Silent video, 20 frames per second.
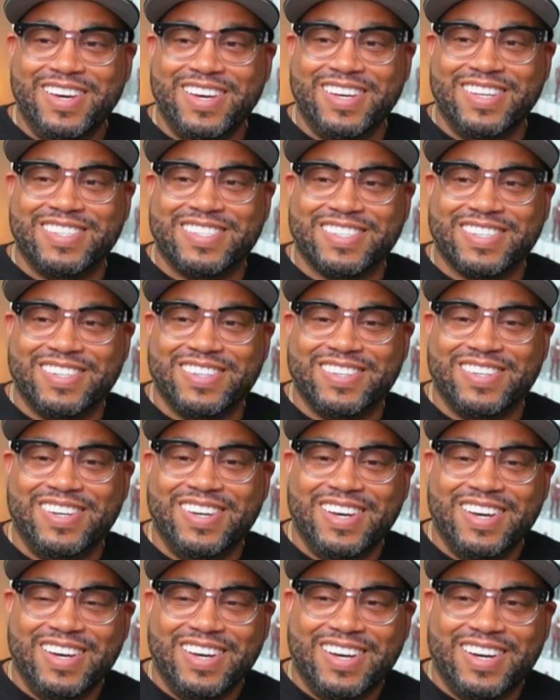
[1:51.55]
and so
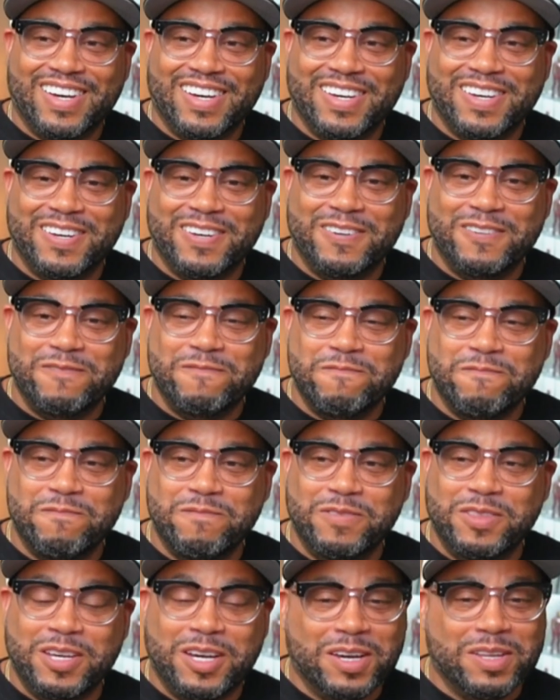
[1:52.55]
uh,
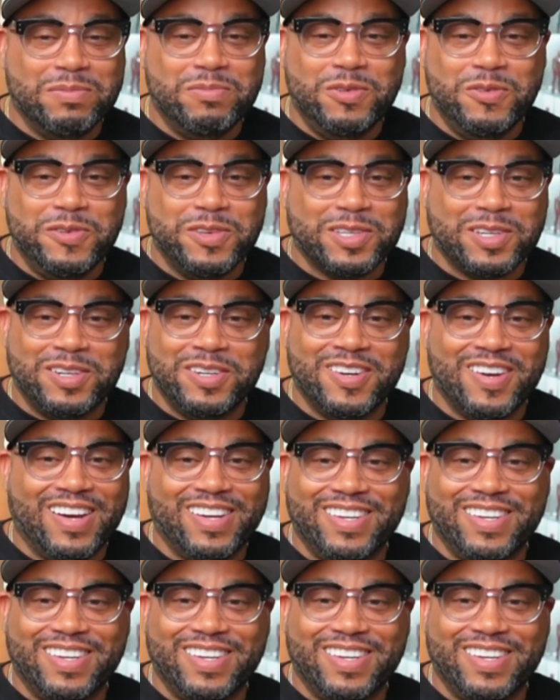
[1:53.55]
the other movies over here,